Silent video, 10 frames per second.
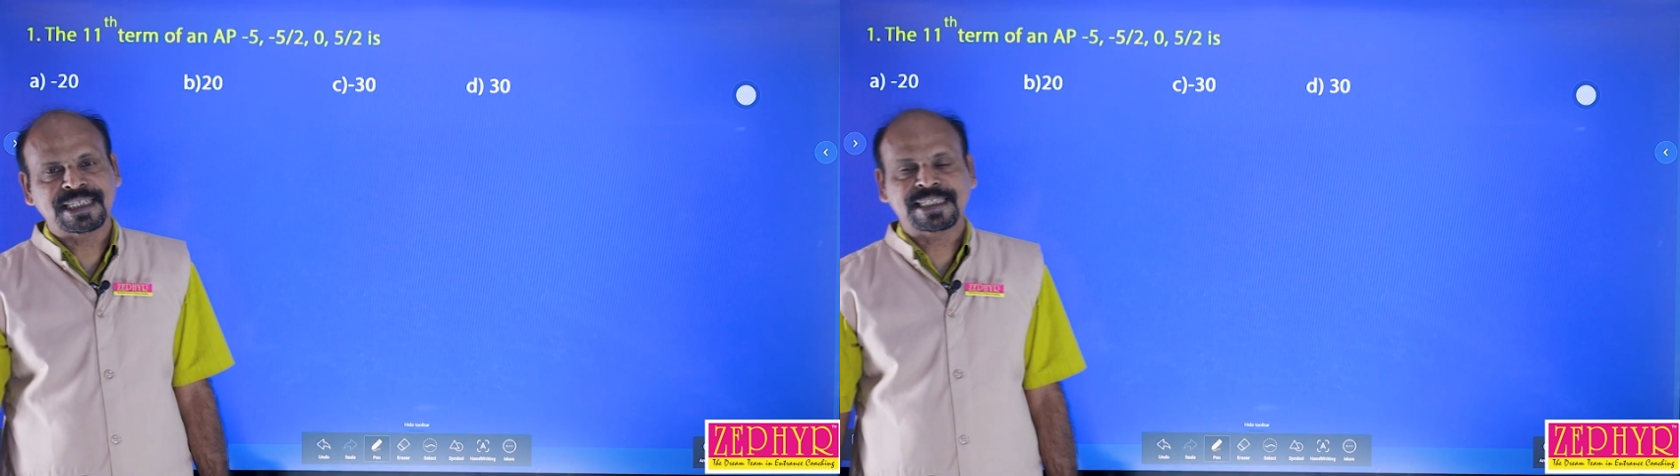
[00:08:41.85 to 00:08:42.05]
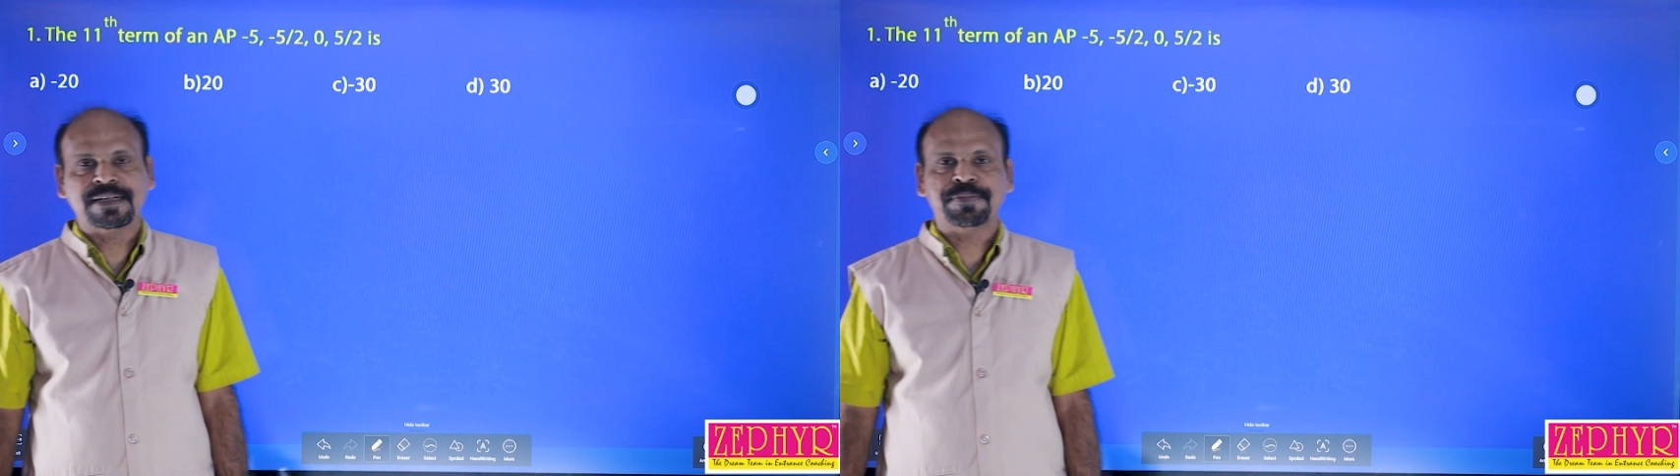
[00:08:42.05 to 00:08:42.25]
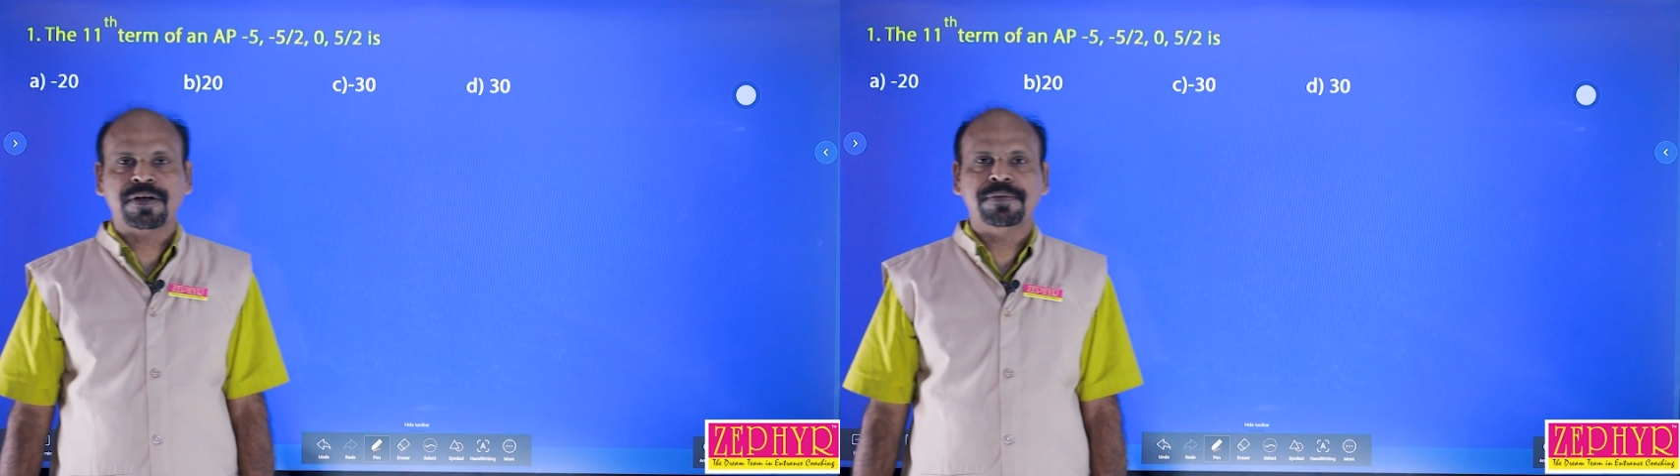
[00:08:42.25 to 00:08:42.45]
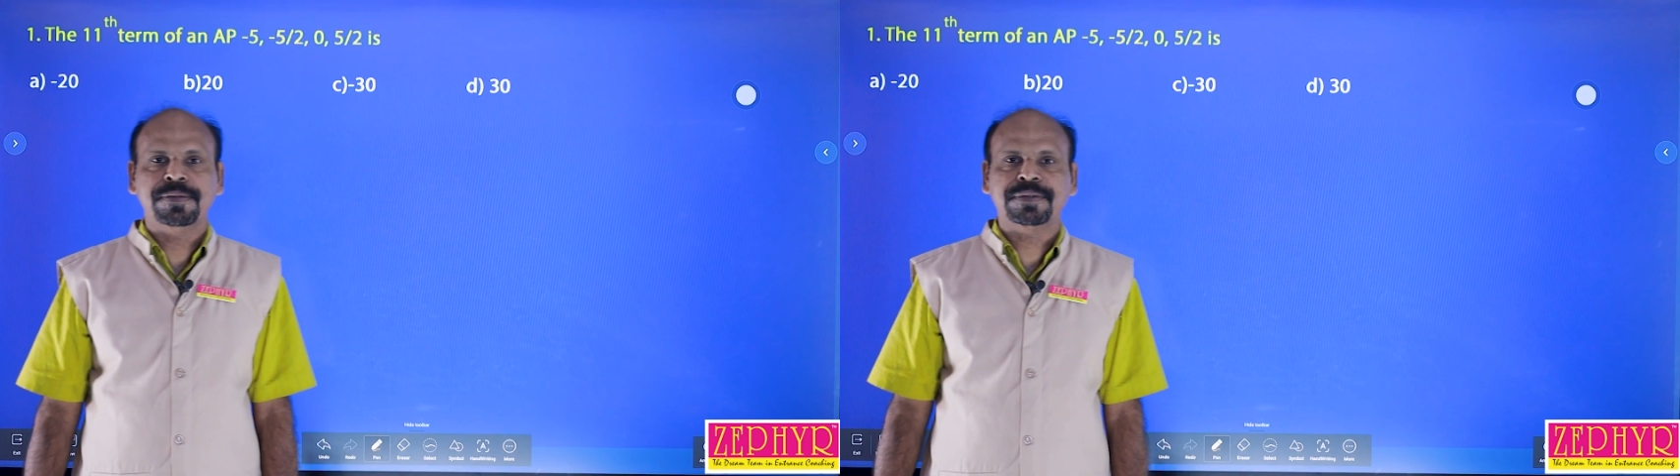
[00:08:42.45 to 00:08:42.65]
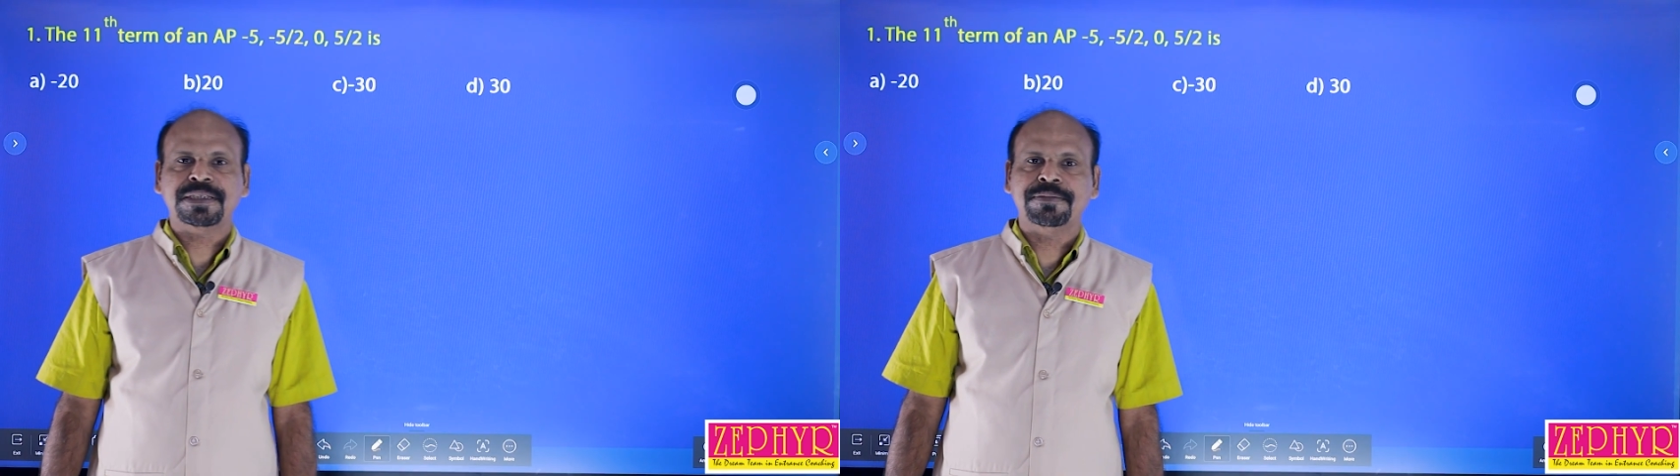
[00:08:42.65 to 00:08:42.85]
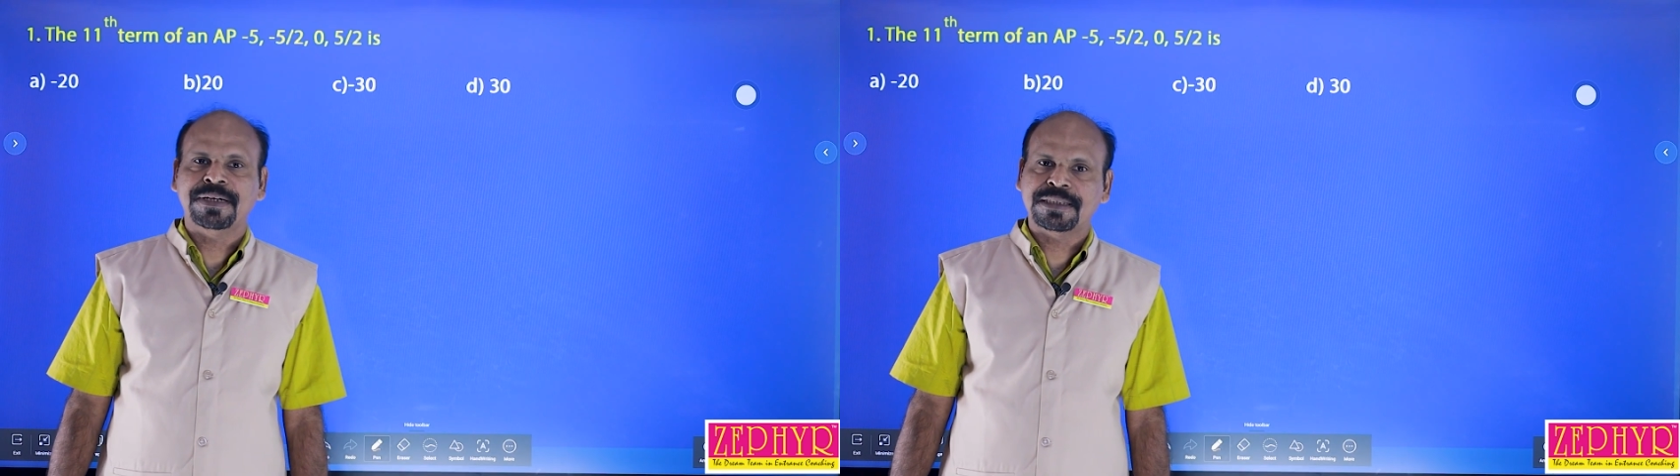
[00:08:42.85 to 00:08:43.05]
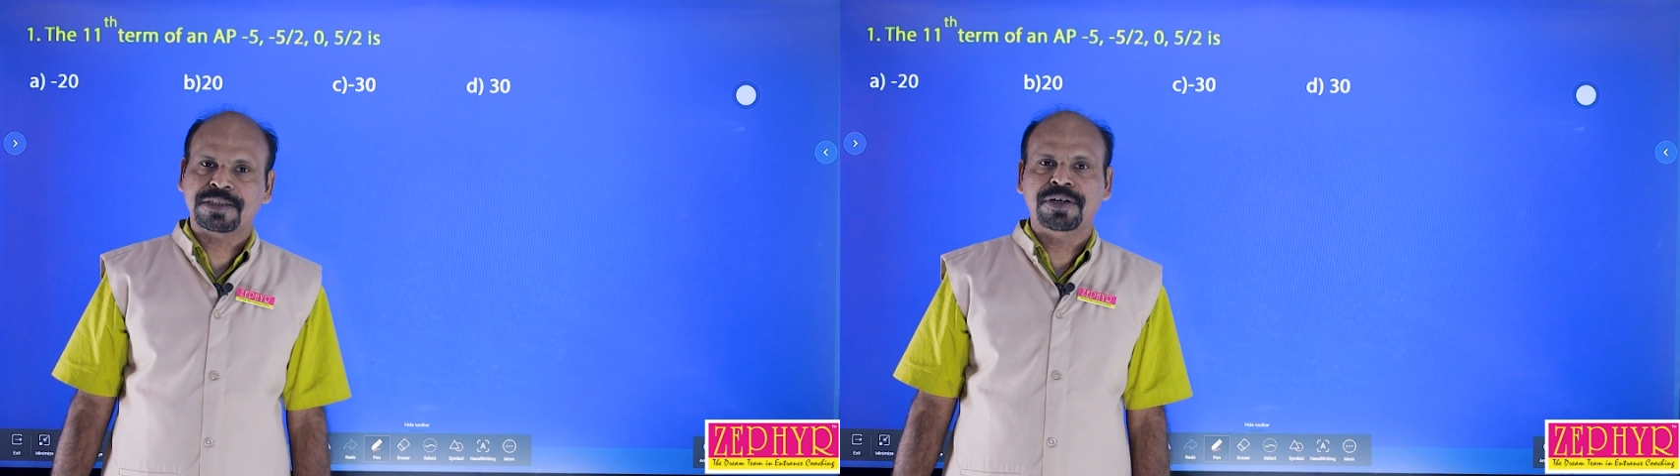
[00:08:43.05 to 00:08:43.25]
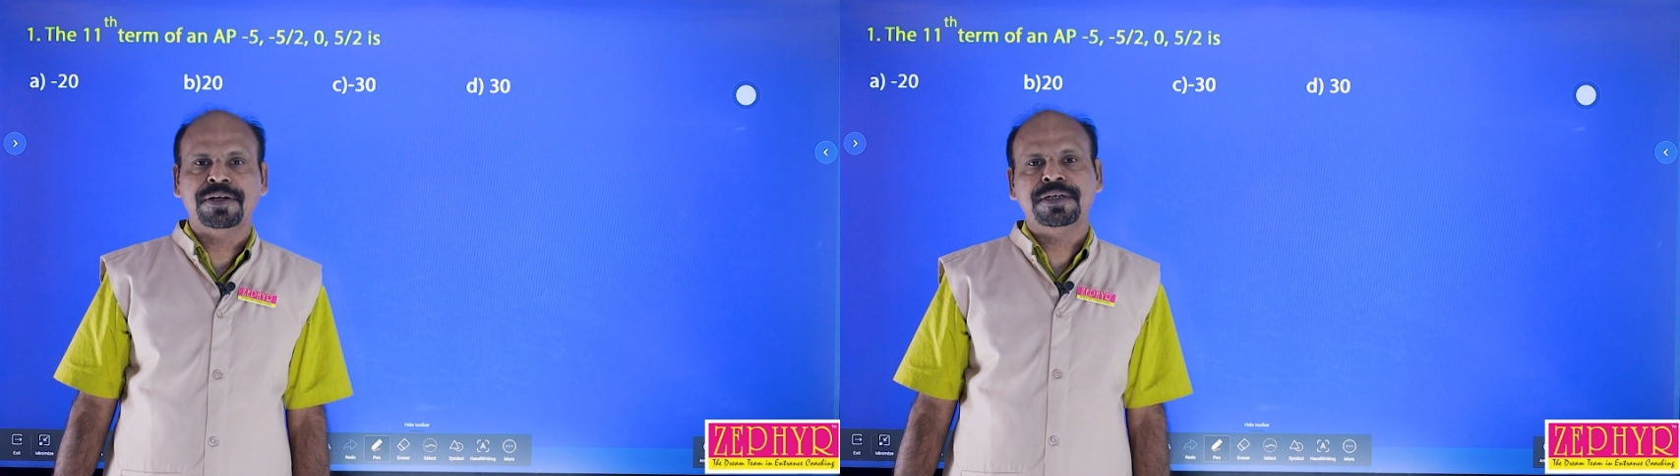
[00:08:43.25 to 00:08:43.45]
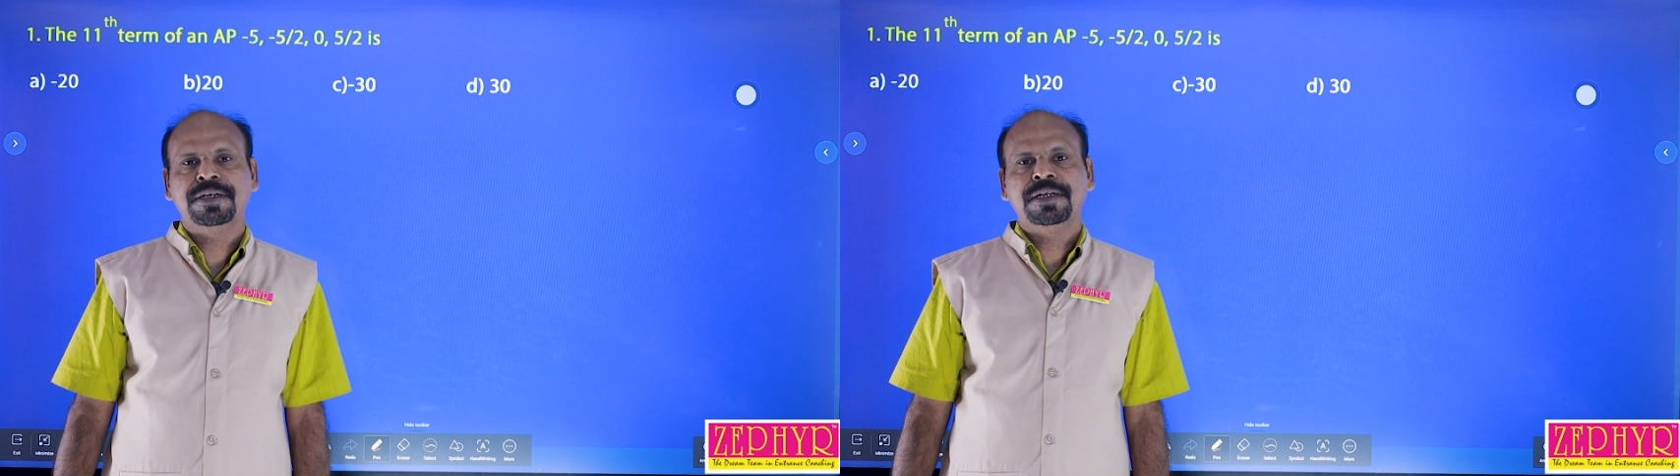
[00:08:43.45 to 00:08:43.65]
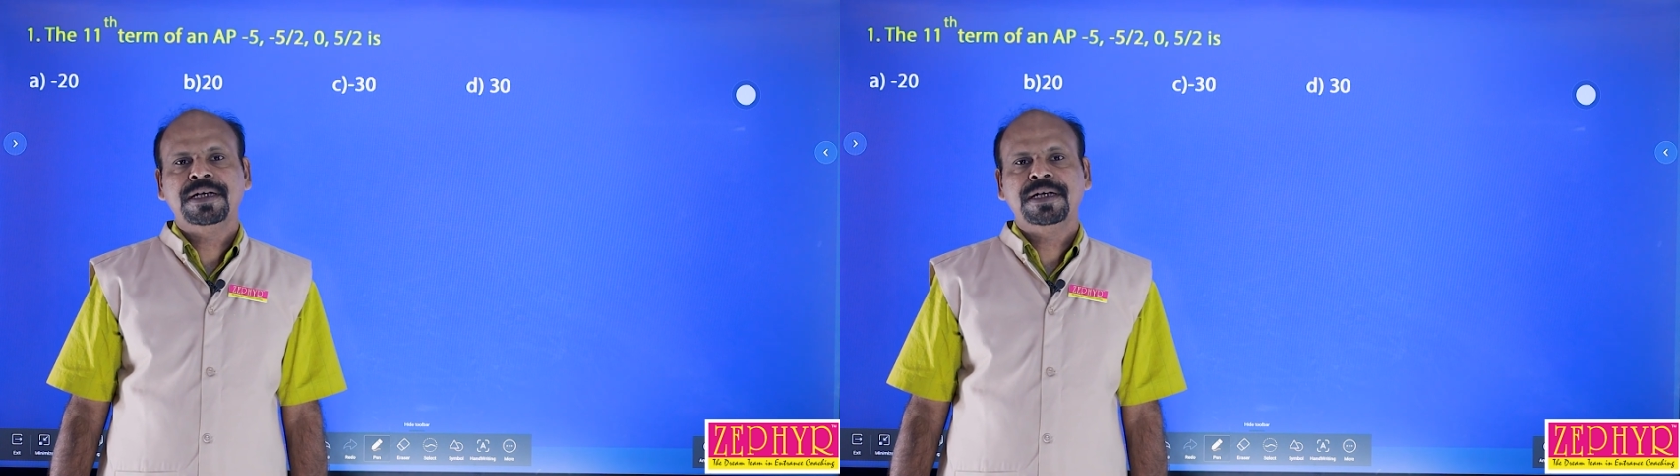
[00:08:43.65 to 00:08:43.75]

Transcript: certain problems based on